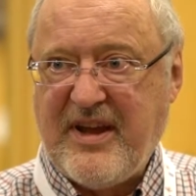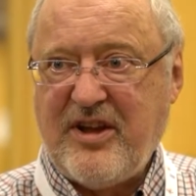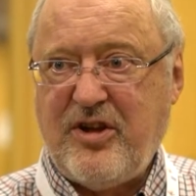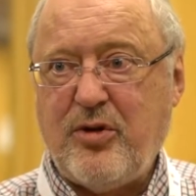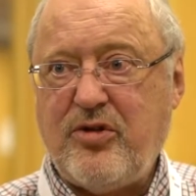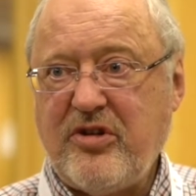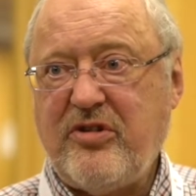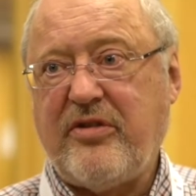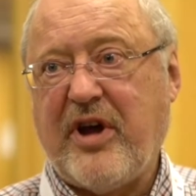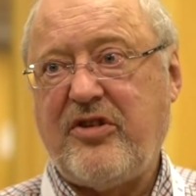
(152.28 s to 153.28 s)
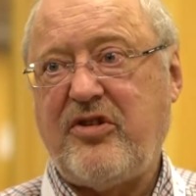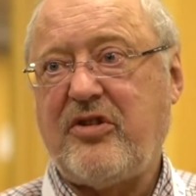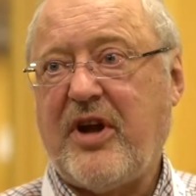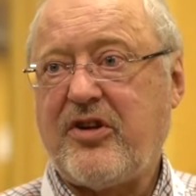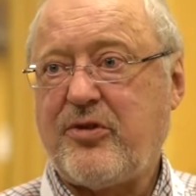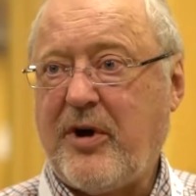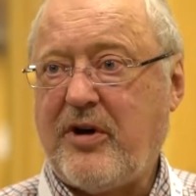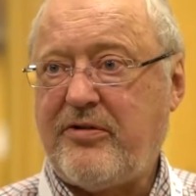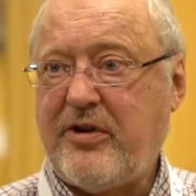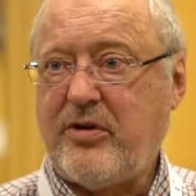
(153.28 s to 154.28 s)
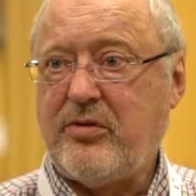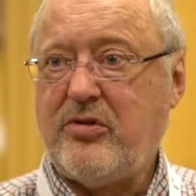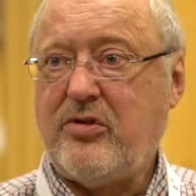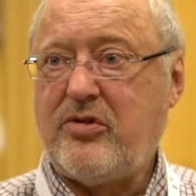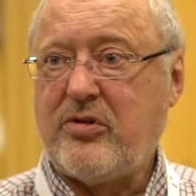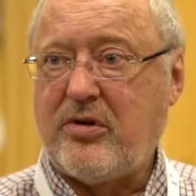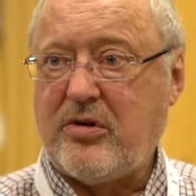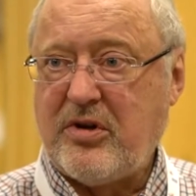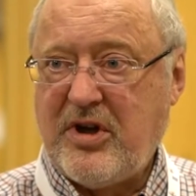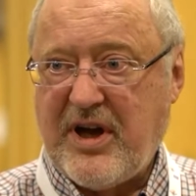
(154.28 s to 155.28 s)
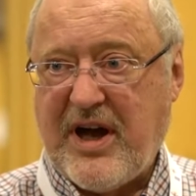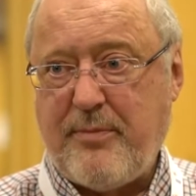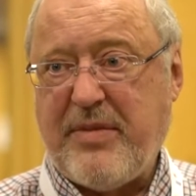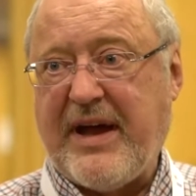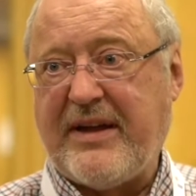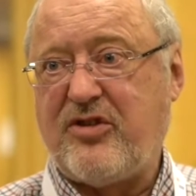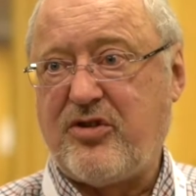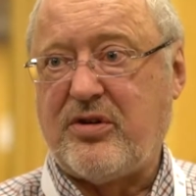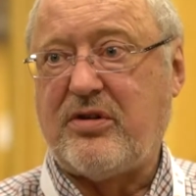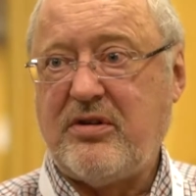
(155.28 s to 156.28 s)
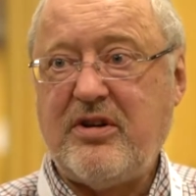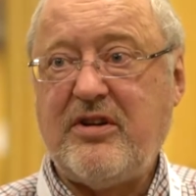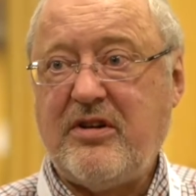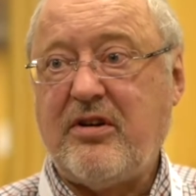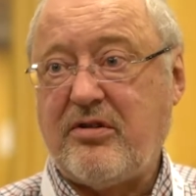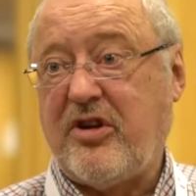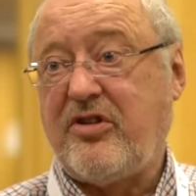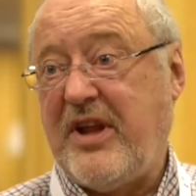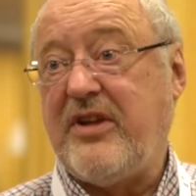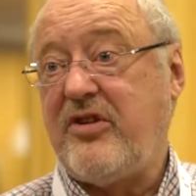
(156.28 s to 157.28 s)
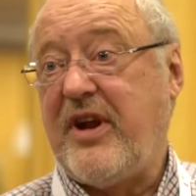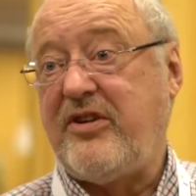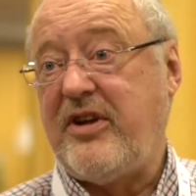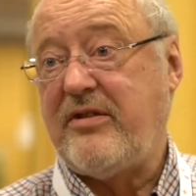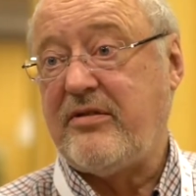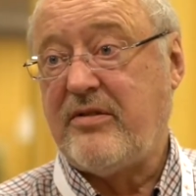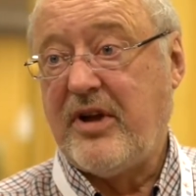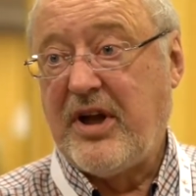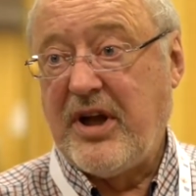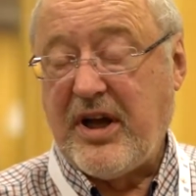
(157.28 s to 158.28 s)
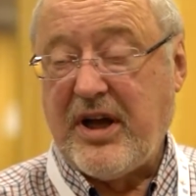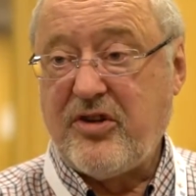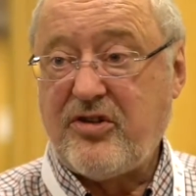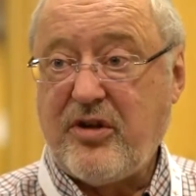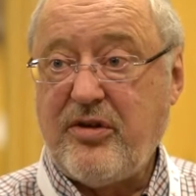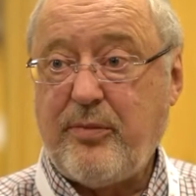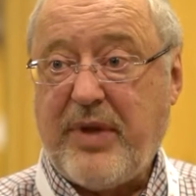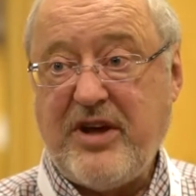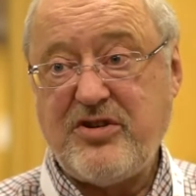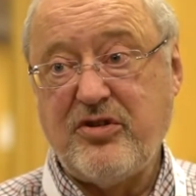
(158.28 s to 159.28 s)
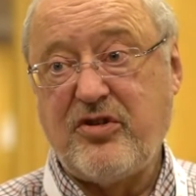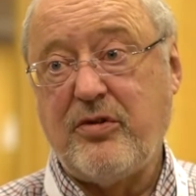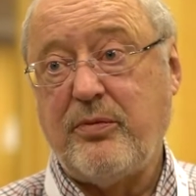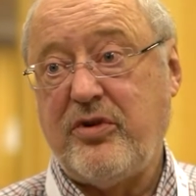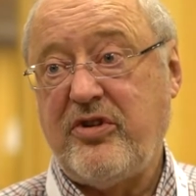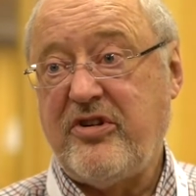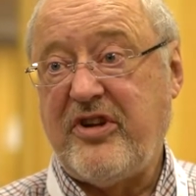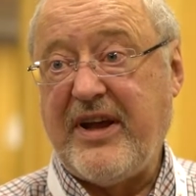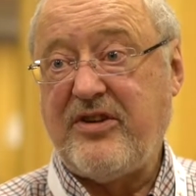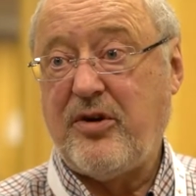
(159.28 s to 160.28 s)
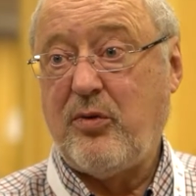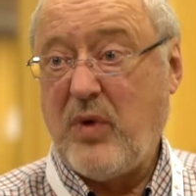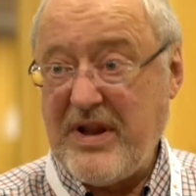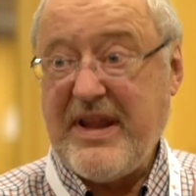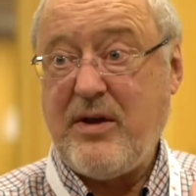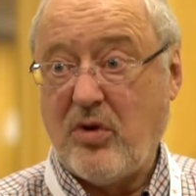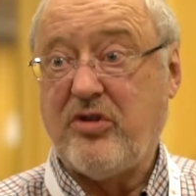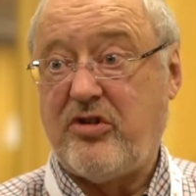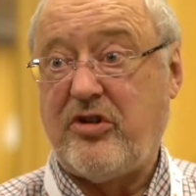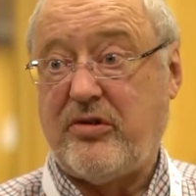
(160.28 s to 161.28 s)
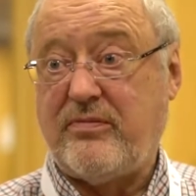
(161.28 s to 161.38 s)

using devices like smartphones or iPads or just the internet even. So that patients can put in data when they want to.